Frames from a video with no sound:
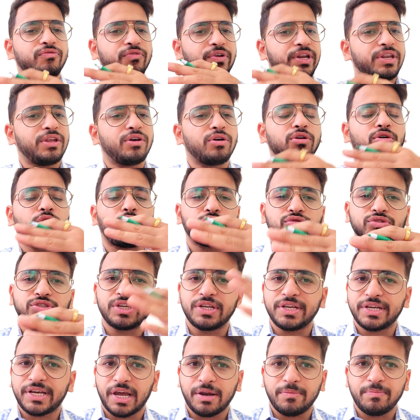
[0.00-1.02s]
when your
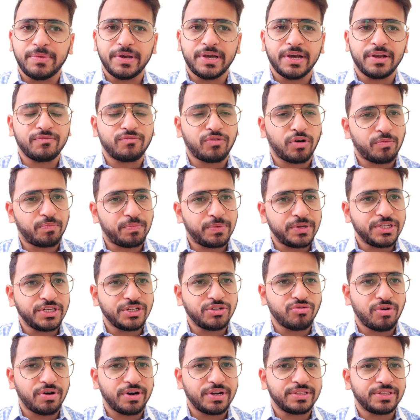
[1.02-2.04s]
counseling can begin for
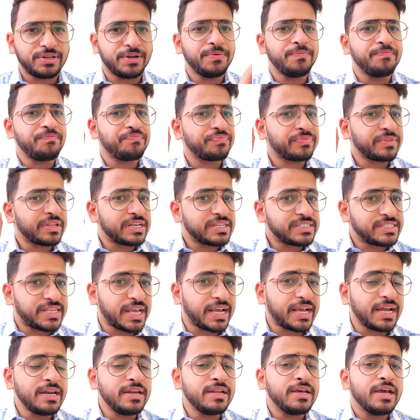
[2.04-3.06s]
PG23.
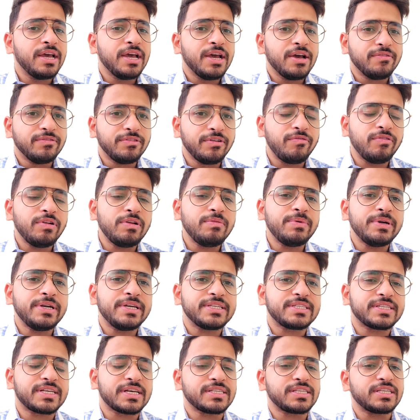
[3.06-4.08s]
Second, we will be
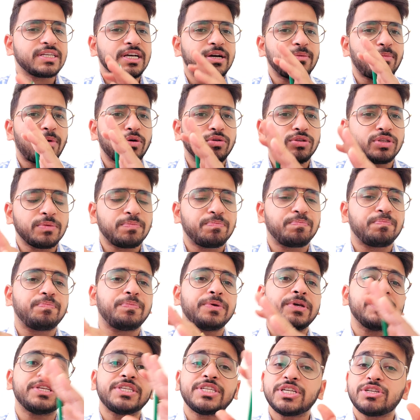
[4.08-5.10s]
discussing about the
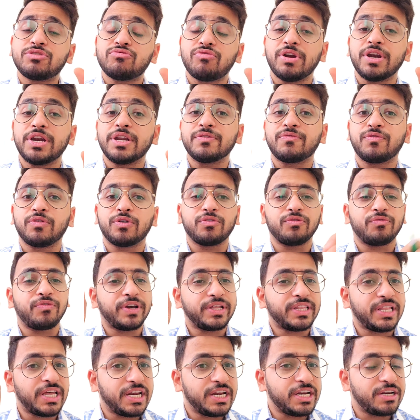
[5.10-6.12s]
PG24,
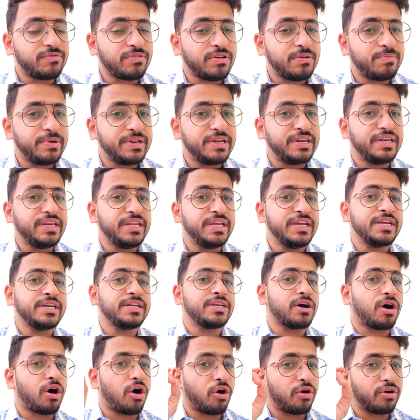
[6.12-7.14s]
whether it will be
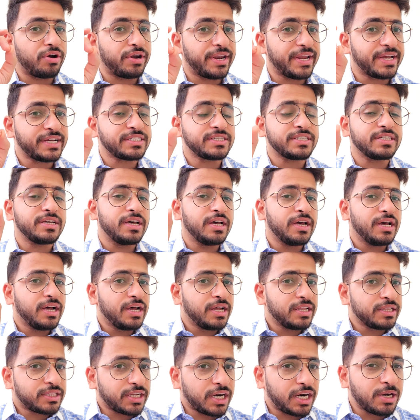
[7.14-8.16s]
NEET or next.
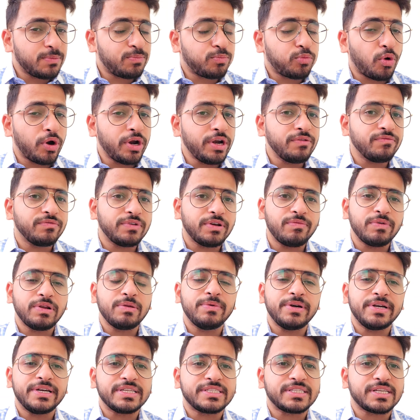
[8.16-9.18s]
Third point, we
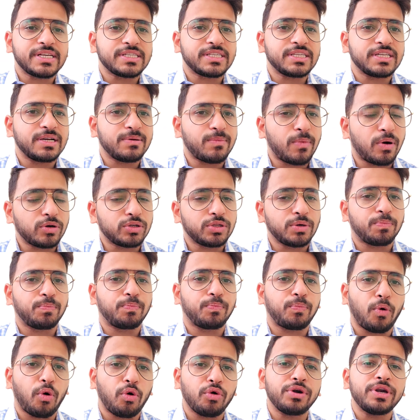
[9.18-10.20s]
will be discussing about the
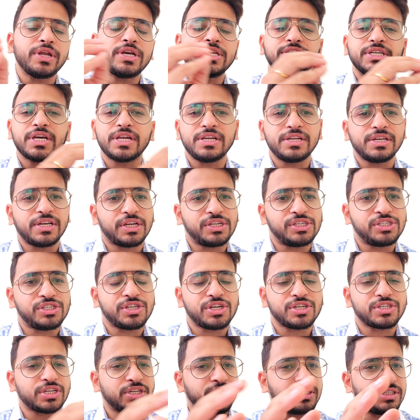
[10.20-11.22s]
Pondicherry
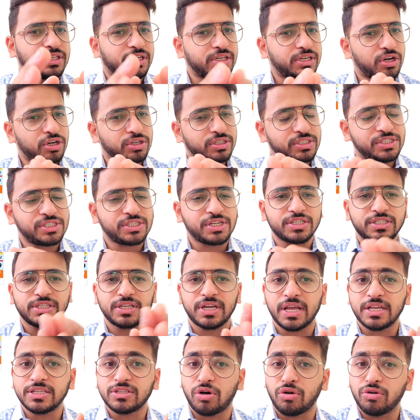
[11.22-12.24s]
registration. The
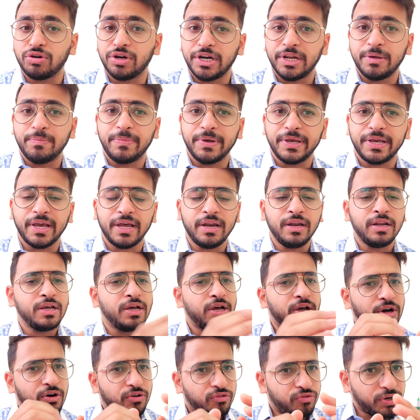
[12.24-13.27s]
registration has already begun
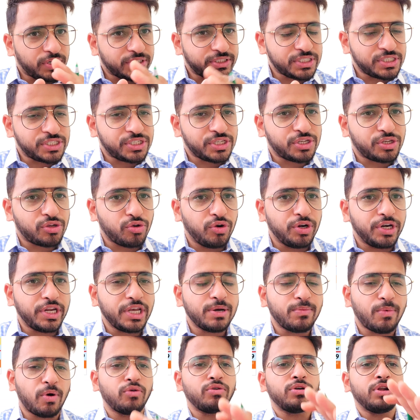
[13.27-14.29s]
for the
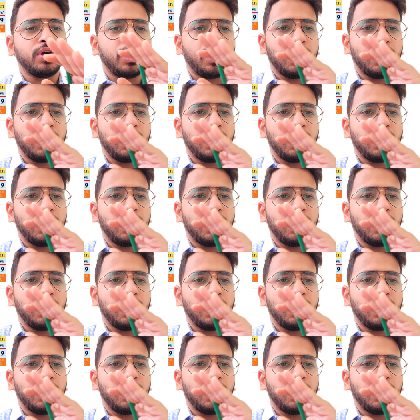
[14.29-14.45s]
security amount